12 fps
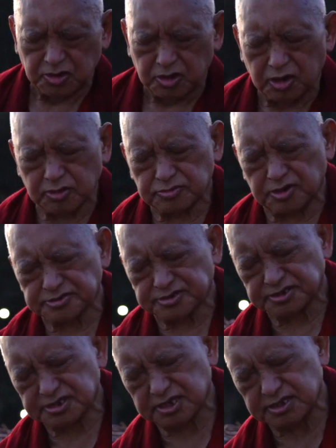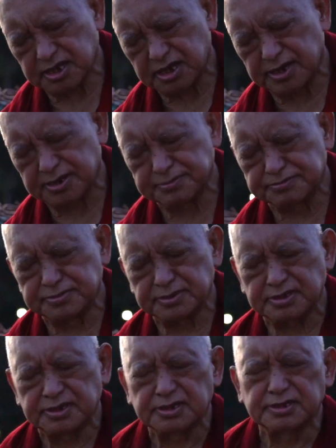of course, then uh,
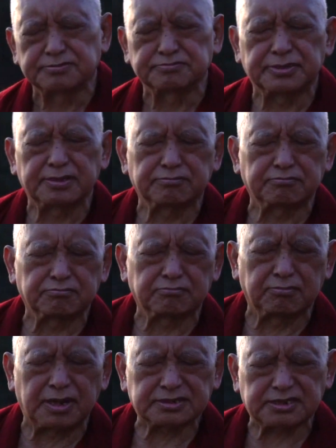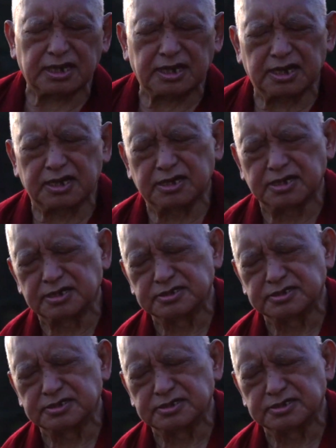being mother,